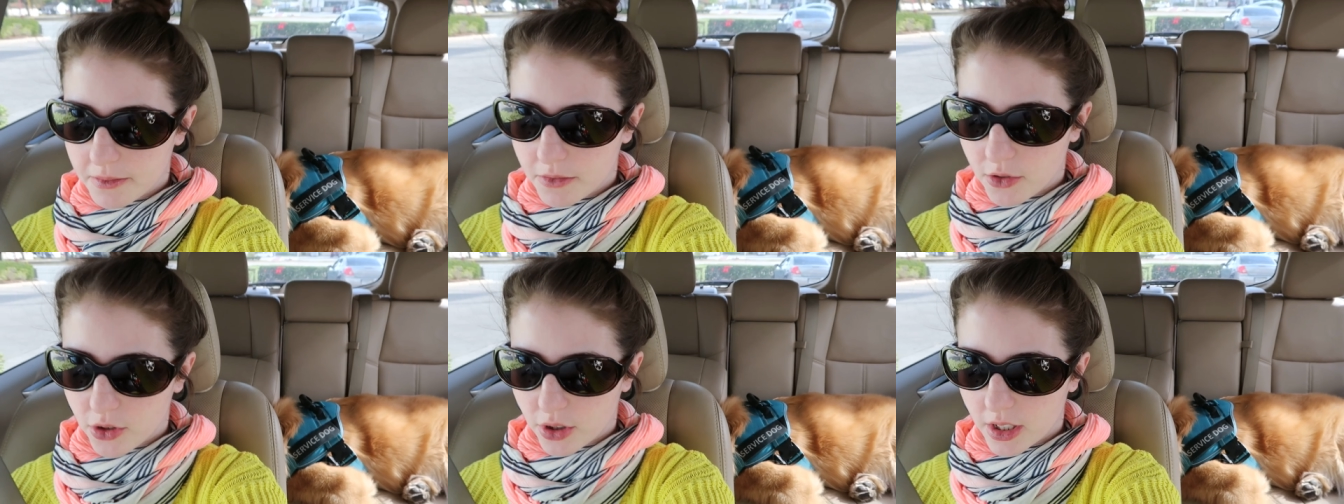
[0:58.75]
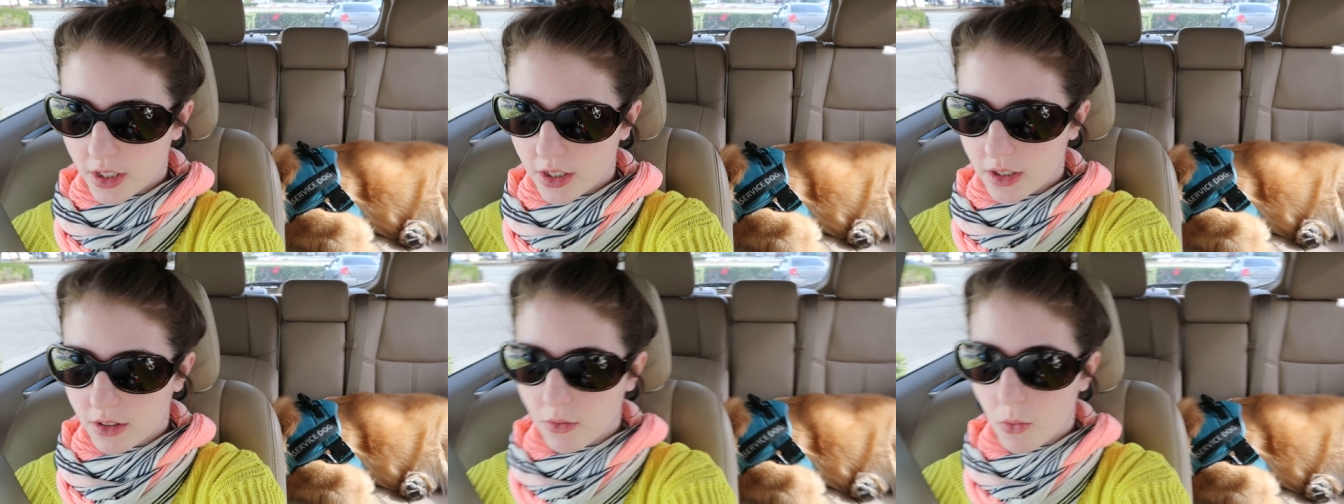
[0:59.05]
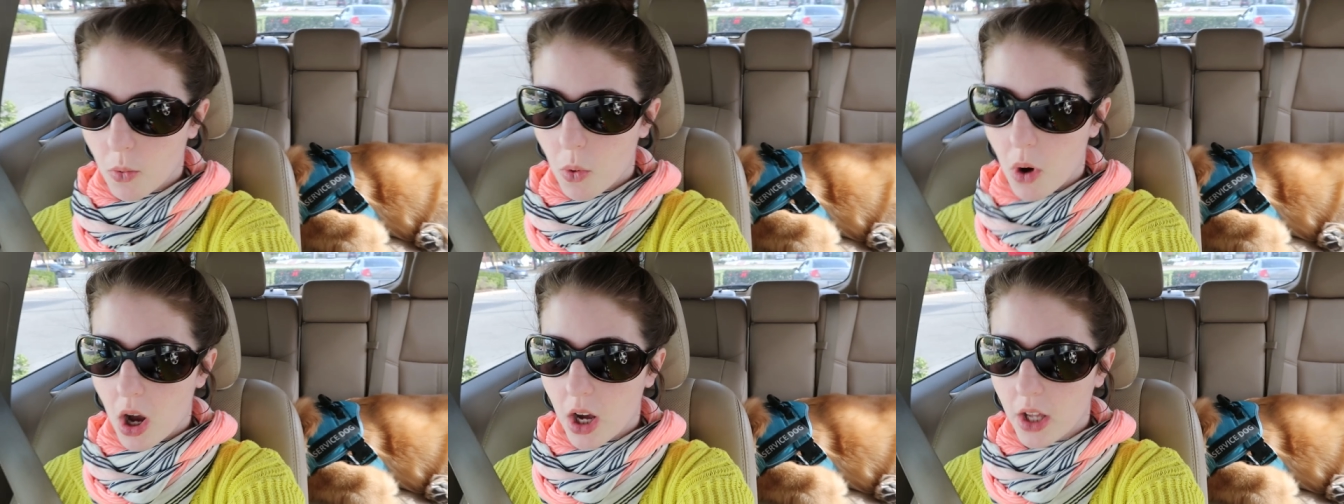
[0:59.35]
I'm
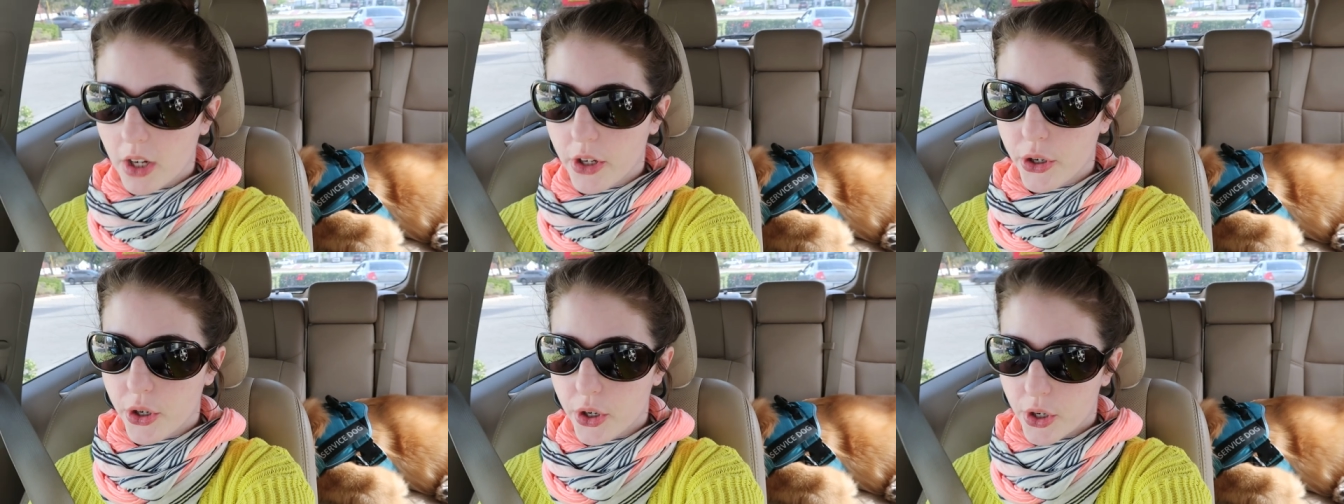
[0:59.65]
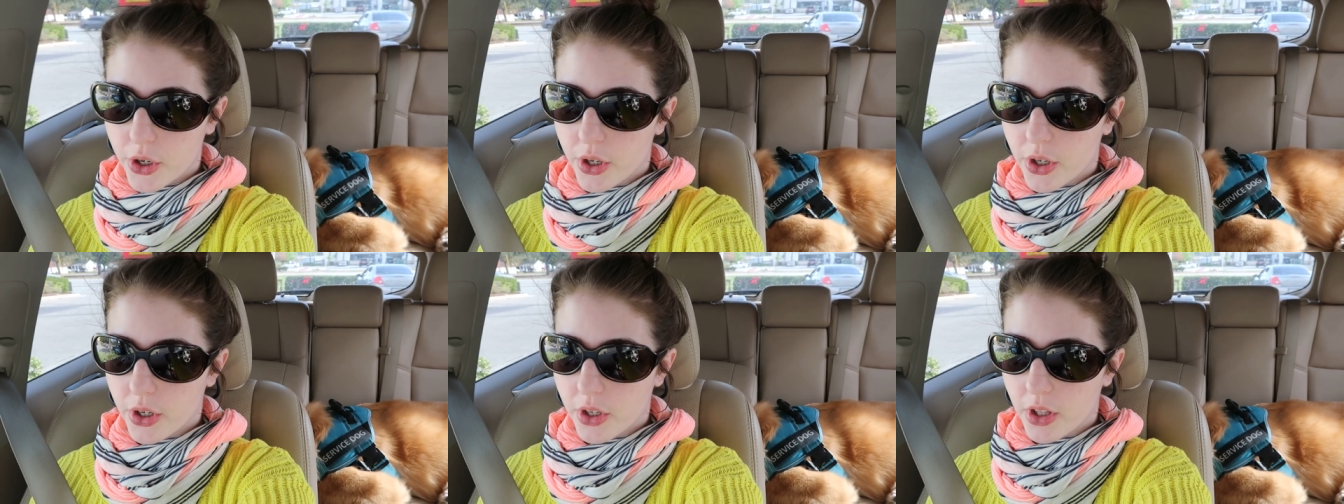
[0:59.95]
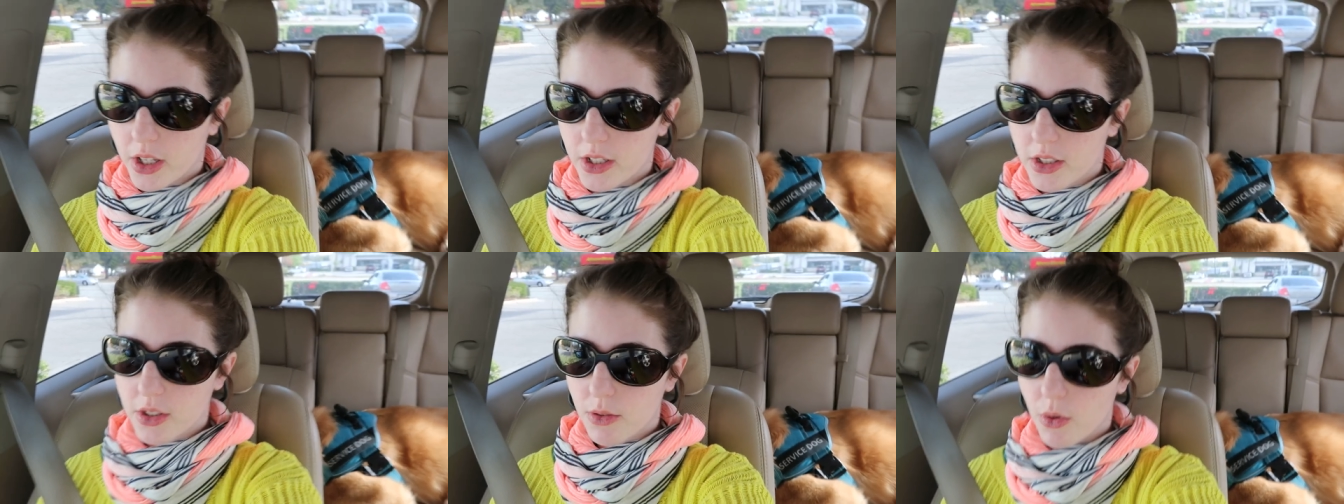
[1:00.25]
drinking water,
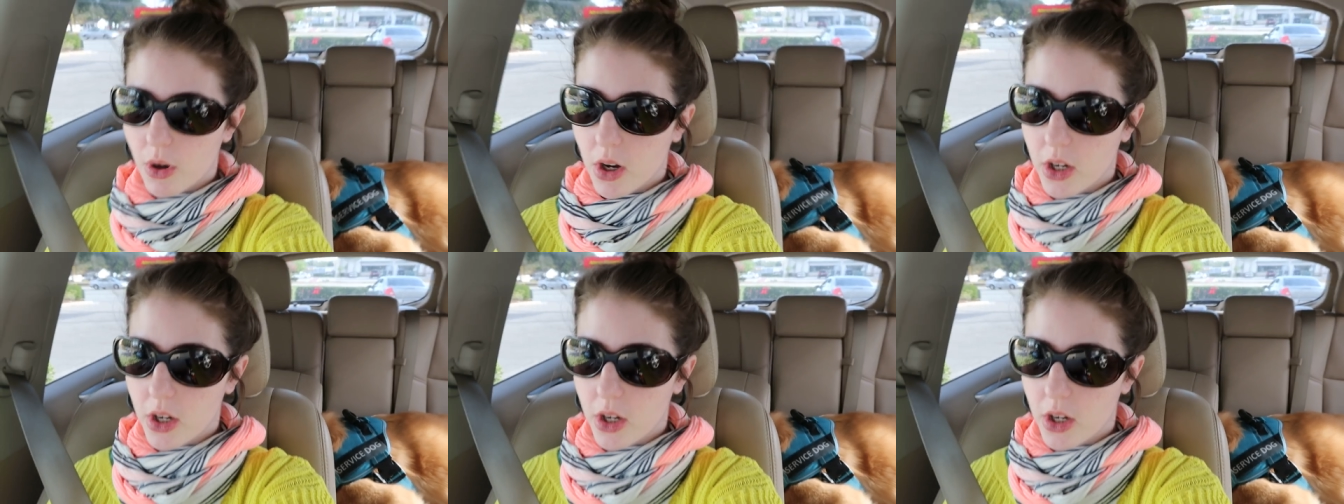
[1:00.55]
lots of